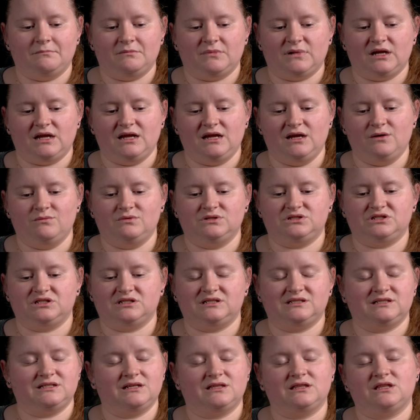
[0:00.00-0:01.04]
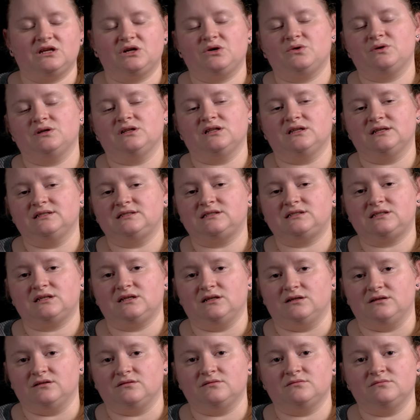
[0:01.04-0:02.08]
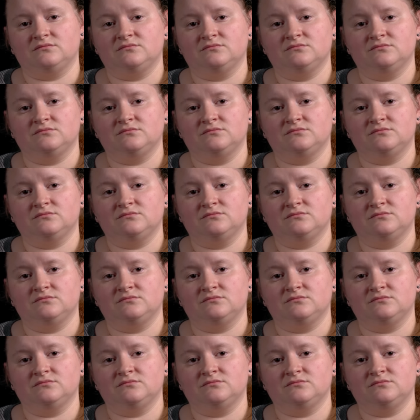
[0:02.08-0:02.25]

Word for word: he would just sit there and listen.